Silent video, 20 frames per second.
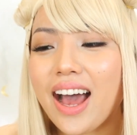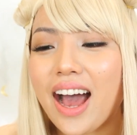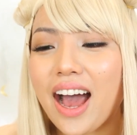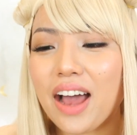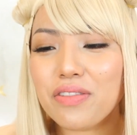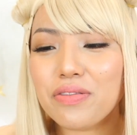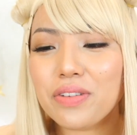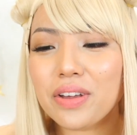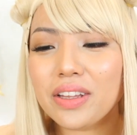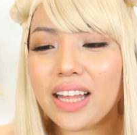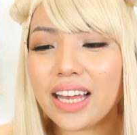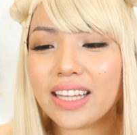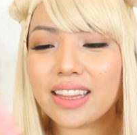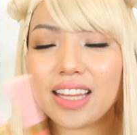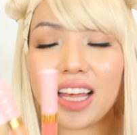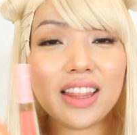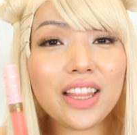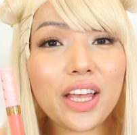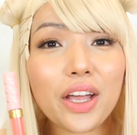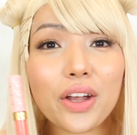I feel like
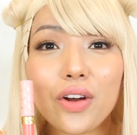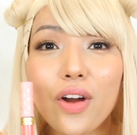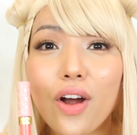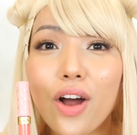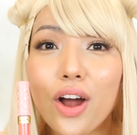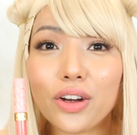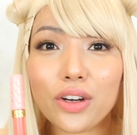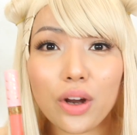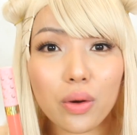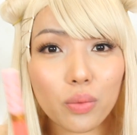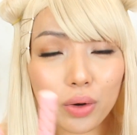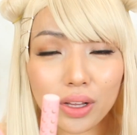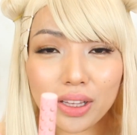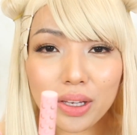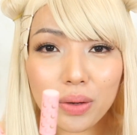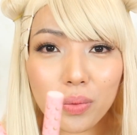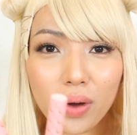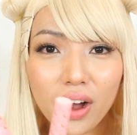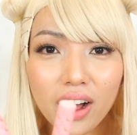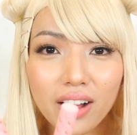they layer on
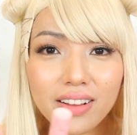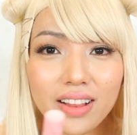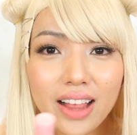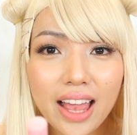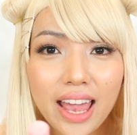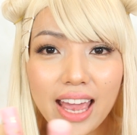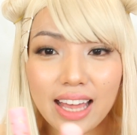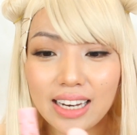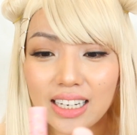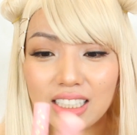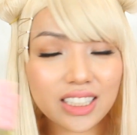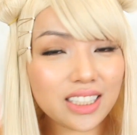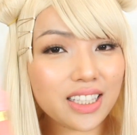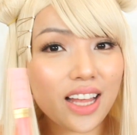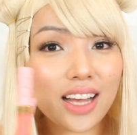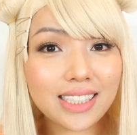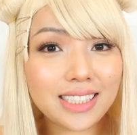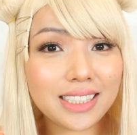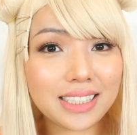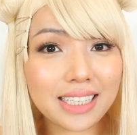really well and it's
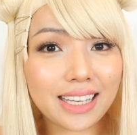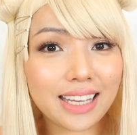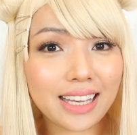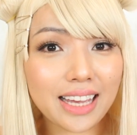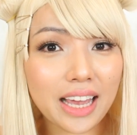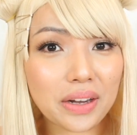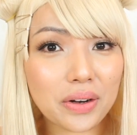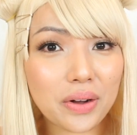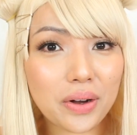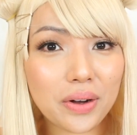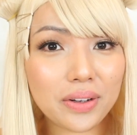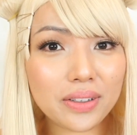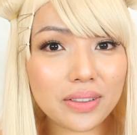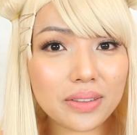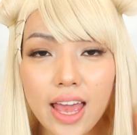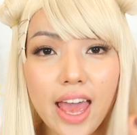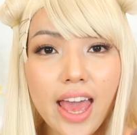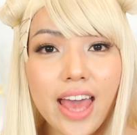not sticky at all.